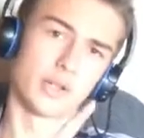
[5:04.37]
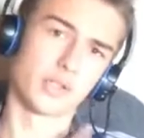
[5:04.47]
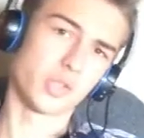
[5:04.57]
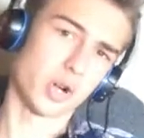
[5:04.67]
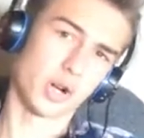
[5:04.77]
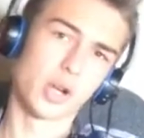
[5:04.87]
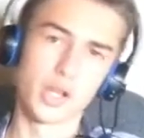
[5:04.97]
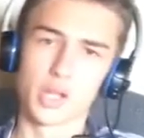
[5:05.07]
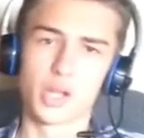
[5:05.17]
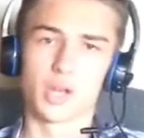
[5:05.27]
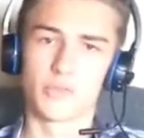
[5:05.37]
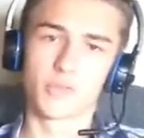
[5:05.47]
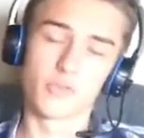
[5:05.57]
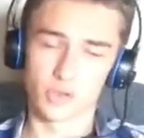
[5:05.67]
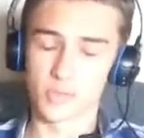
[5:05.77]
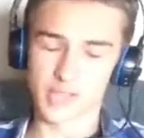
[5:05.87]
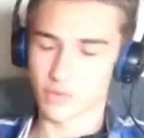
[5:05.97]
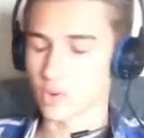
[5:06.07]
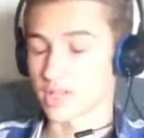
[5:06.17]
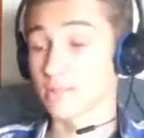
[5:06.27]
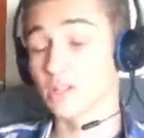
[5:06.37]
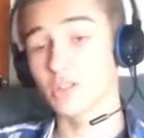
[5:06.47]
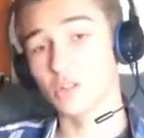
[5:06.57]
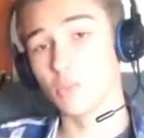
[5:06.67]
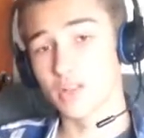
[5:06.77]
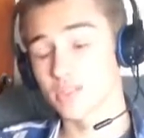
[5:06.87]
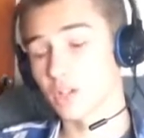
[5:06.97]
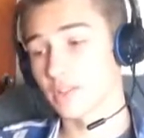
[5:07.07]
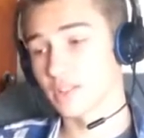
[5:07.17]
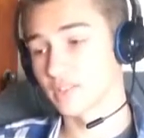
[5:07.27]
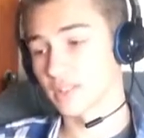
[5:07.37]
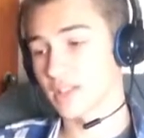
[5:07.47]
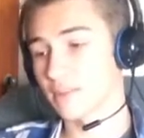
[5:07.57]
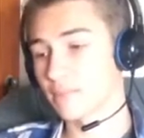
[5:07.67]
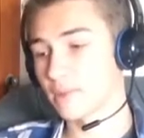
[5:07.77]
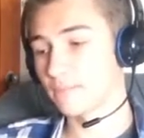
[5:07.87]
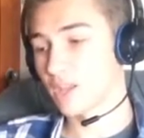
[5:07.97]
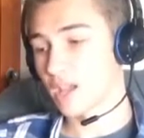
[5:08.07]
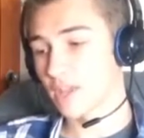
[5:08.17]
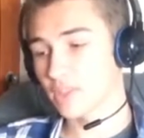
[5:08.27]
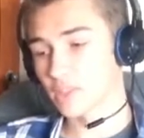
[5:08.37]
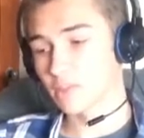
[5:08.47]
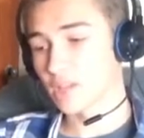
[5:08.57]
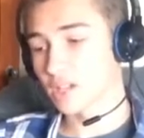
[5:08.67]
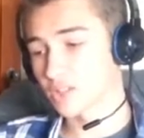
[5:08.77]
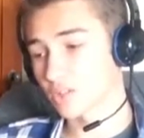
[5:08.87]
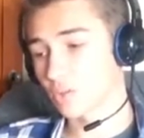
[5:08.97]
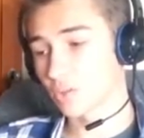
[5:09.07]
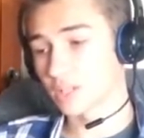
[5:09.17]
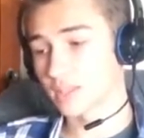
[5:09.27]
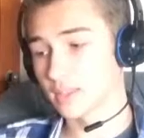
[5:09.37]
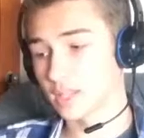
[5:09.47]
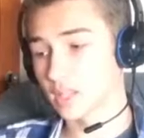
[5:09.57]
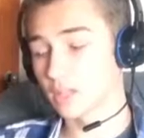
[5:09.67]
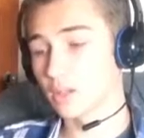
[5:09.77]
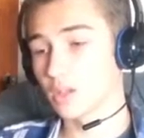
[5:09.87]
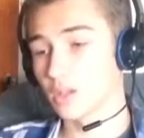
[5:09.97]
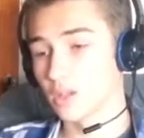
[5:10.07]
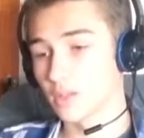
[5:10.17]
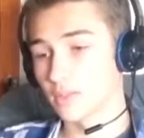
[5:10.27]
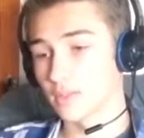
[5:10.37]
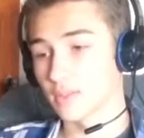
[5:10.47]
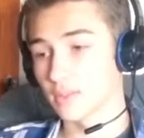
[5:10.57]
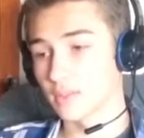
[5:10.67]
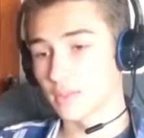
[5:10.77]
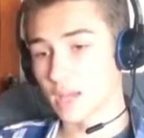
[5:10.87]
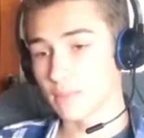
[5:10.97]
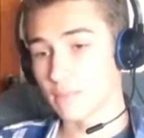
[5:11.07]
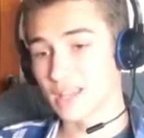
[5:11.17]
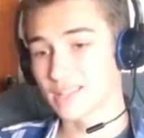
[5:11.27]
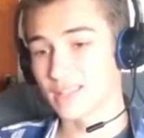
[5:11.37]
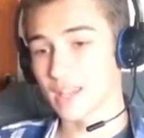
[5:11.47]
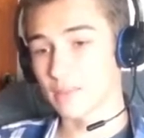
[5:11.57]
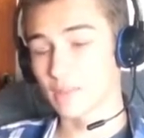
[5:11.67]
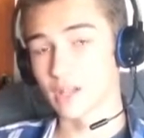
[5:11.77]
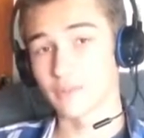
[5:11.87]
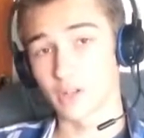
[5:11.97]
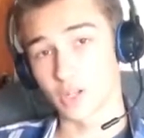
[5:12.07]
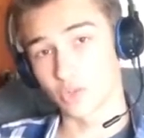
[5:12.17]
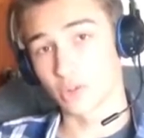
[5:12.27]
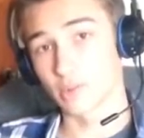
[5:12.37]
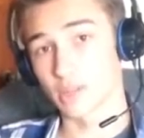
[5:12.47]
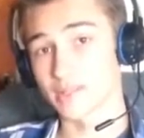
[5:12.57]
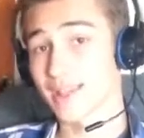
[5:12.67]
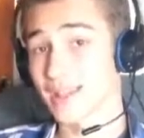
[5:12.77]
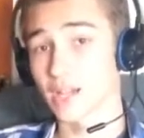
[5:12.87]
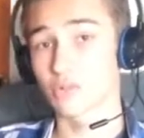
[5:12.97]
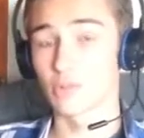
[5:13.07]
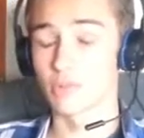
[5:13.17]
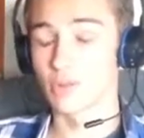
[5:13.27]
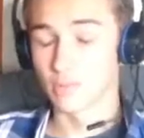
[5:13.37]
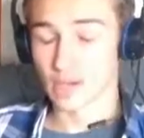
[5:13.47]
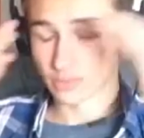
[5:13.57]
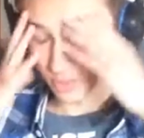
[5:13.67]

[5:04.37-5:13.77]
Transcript: star. Of course, we give coins, but, you know, 1 star, things like that. But I think the bugs are the only thing that makes the game kind of unenjoyable, because I got to a point where I was